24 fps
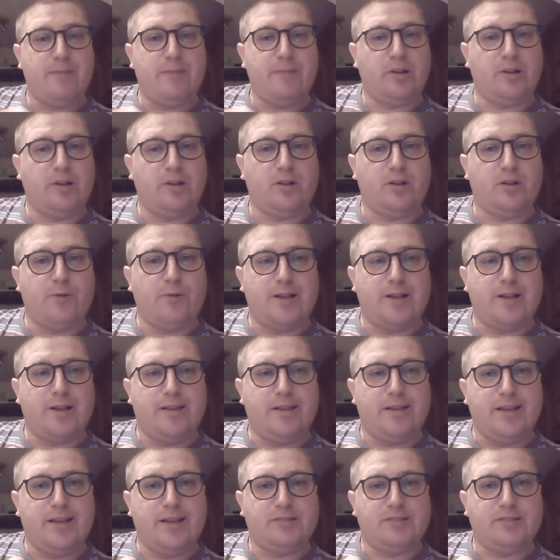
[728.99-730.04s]
able to do
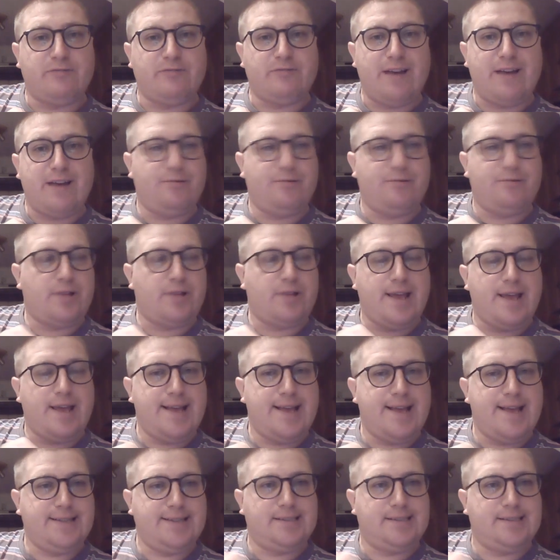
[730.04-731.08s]
any of these without
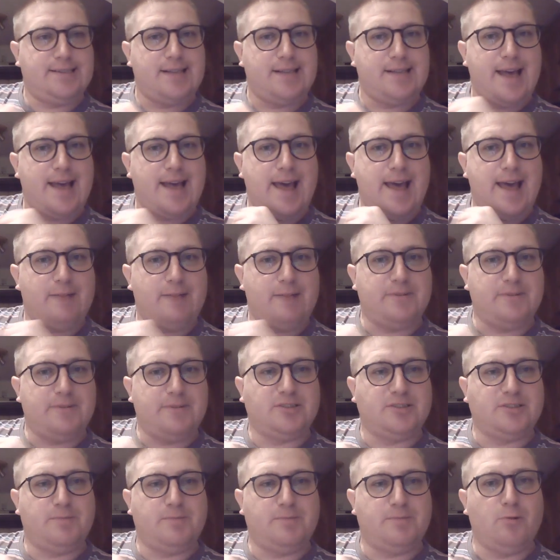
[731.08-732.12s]
his help
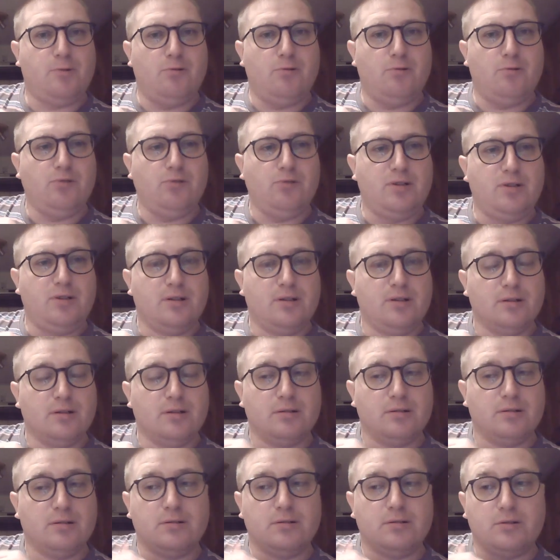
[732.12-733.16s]
and support,
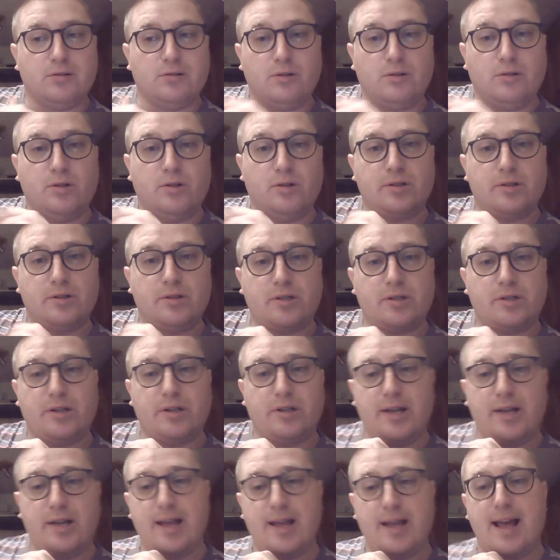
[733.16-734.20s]

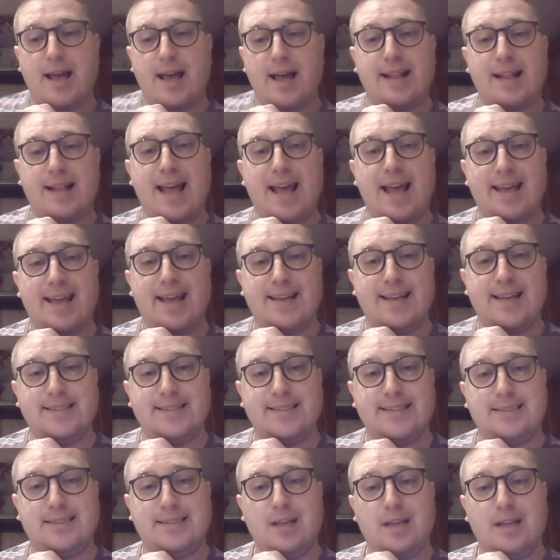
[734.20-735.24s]
and that
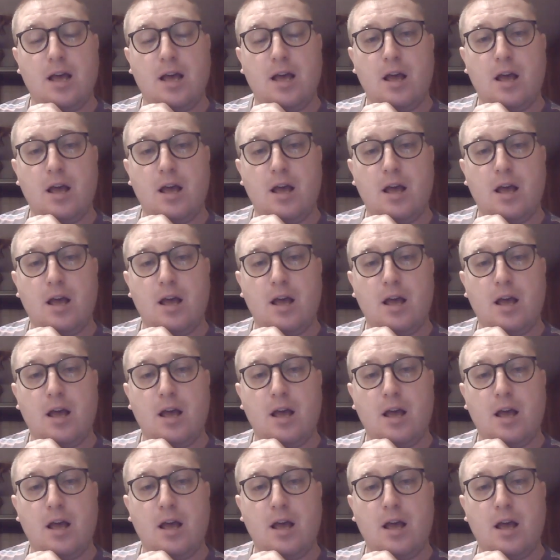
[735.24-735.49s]
is,